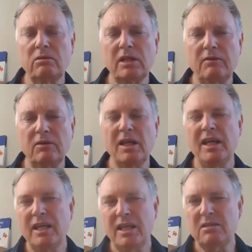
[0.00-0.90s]
level
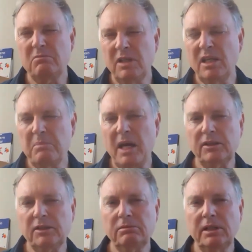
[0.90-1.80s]
is really about
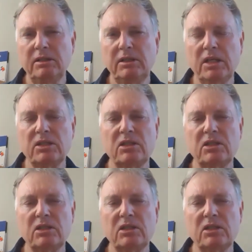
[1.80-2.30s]
three things.